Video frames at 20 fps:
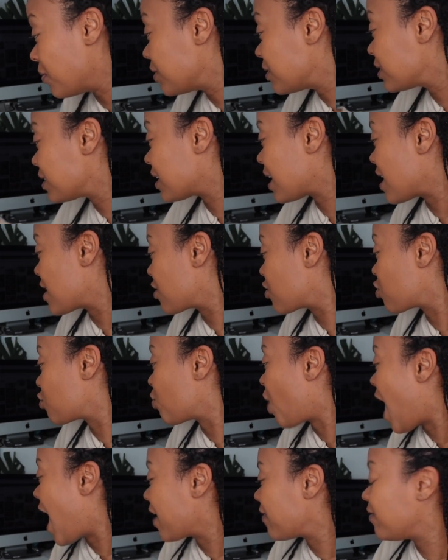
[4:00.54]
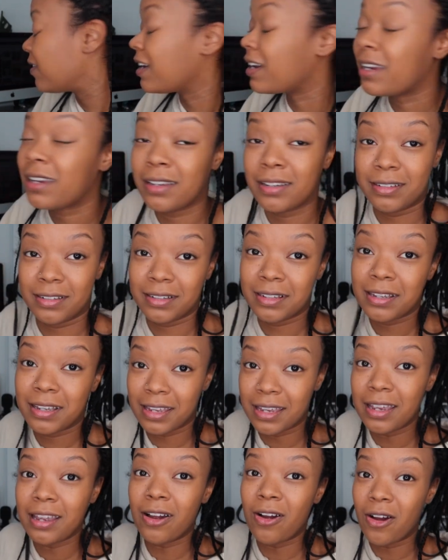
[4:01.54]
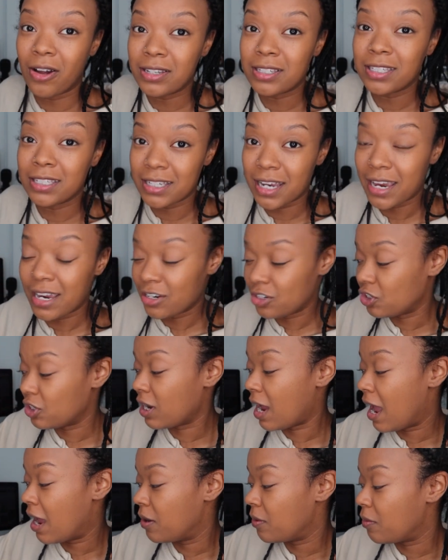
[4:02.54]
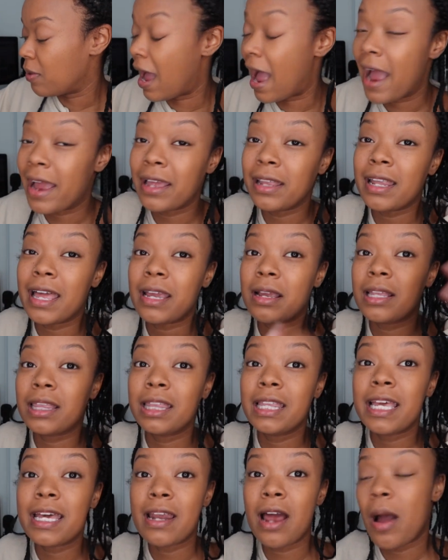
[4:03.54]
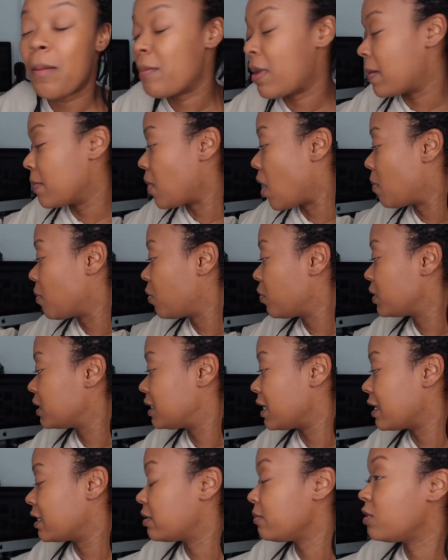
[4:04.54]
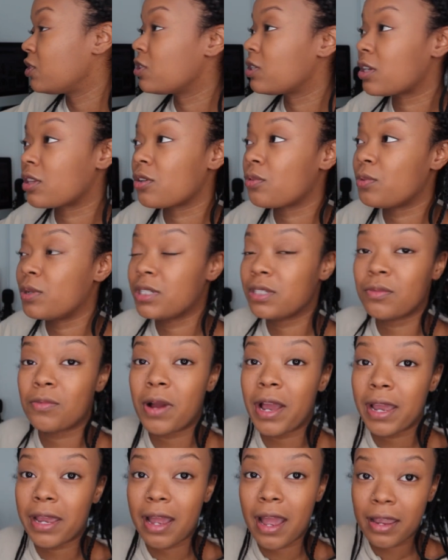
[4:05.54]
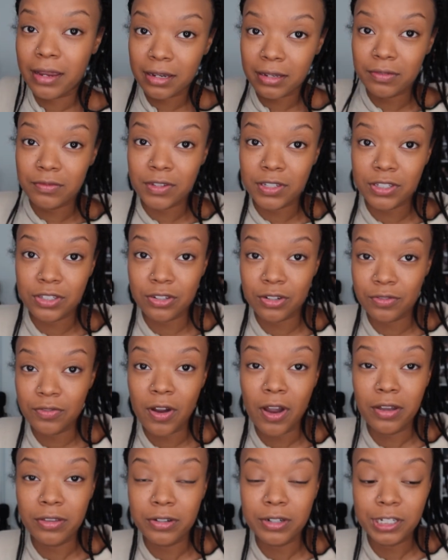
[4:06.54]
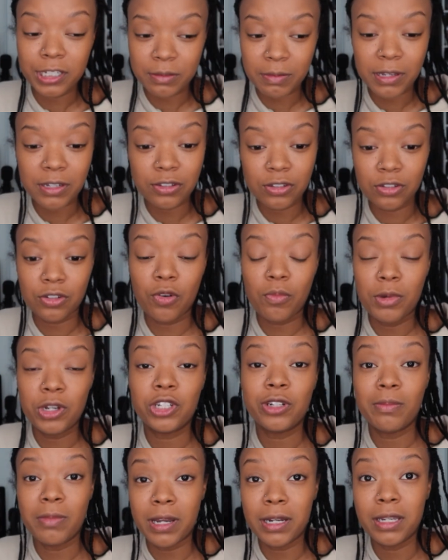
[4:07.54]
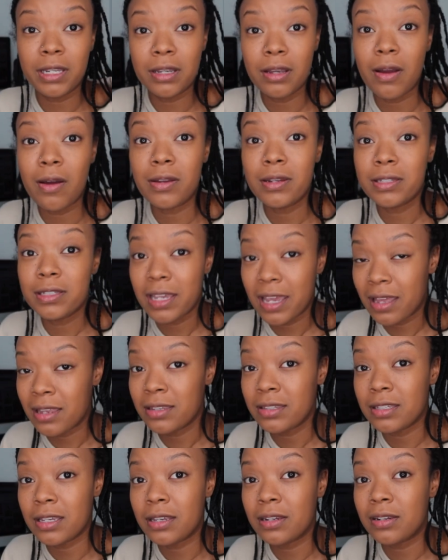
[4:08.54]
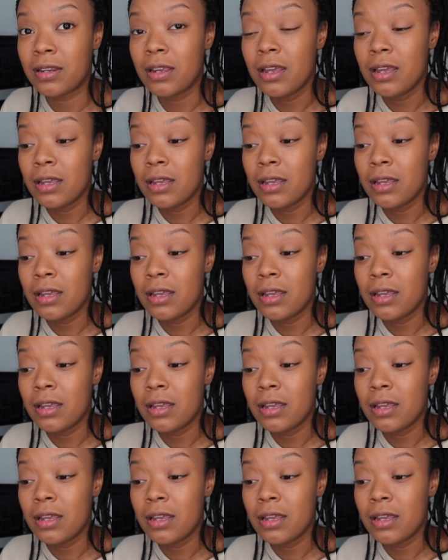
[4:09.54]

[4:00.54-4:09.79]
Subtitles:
was like thriving on stage. Like I like lit up. My mom always said to me, she's like, the reason why I convinced your father to spend so much money on dance and